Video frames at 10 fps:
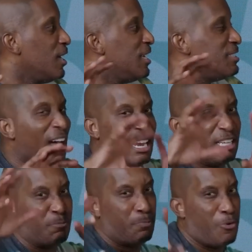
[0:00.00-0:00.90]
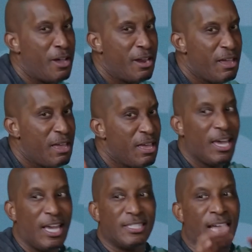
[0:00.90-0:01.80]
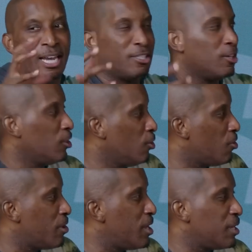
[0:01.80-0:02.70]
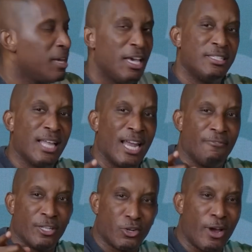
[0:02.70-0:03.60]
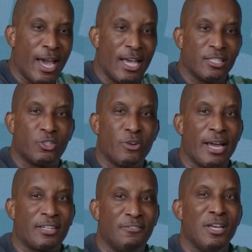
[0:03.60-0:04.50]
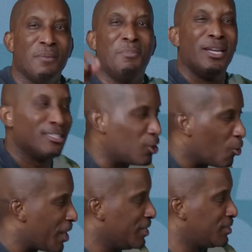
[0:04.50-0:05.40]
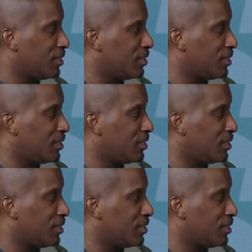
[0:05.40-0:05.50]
It's not as pretty. It's not as alluring. It's not as attractive, but it's great.